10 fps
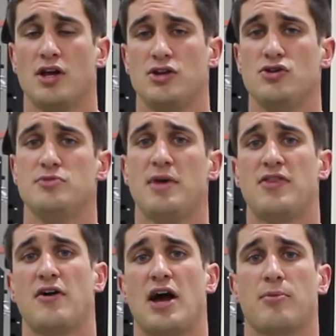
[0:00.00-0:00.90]
use
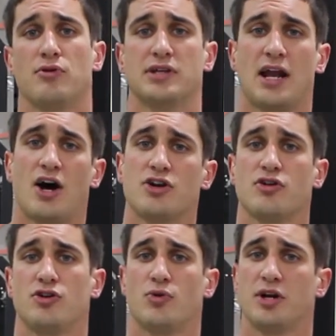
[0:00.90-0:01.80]
mid-thigh rack pulls at
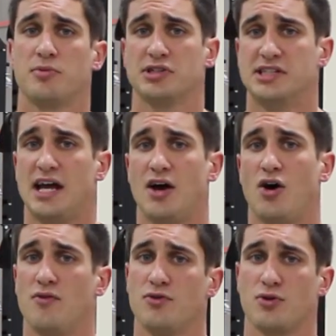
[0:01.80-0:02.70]
120%
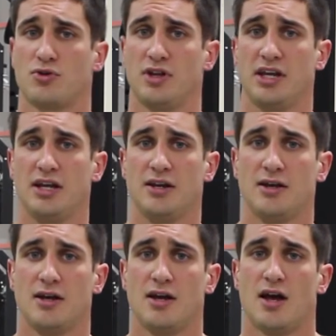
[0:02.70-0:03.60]
of your clean
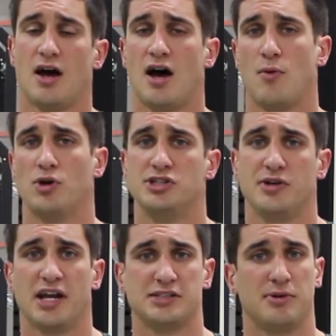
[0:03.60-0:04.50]
once you
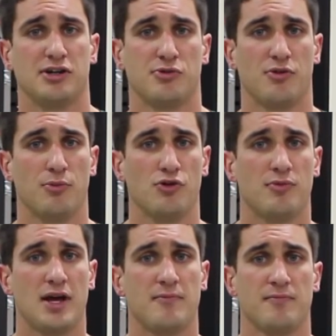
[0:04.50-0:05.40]
get experience with the
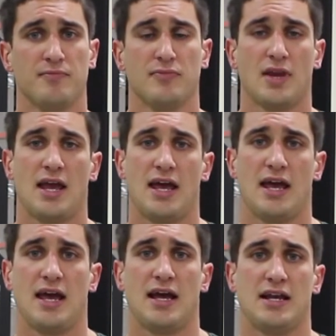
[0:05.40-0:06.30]
movement.
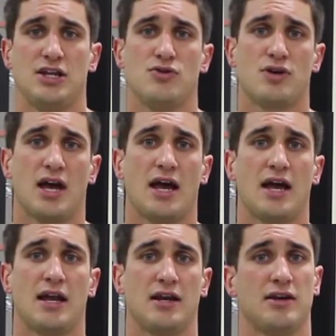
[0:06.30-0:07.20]
And you
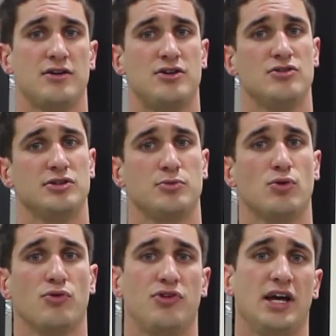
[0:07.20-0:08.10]
can do some
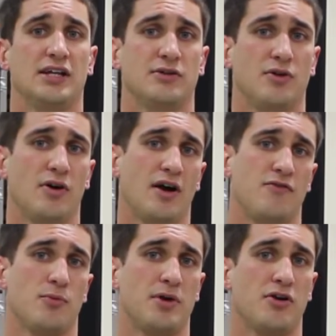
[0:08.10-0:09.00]
cool things
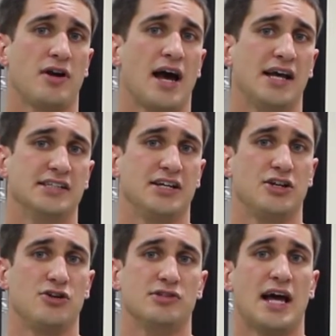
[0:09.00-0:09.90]
if you're periodizing
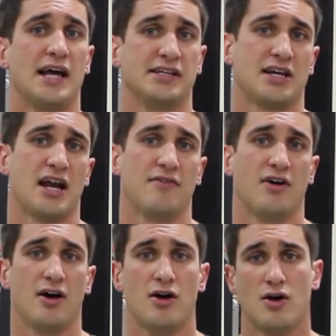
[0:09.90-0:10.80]
to use that as a kind of
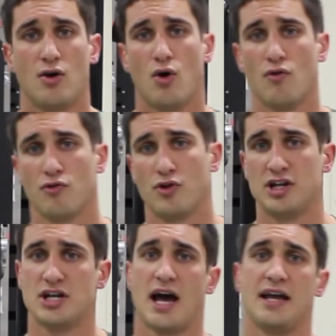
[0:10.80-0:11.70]
a
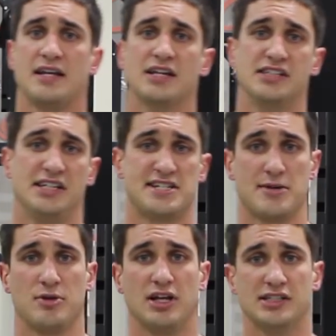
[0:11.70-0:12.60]
overreach, high intensity
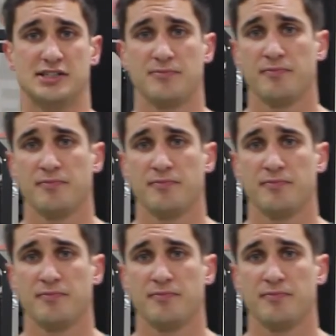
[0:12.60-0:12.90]
stimulus.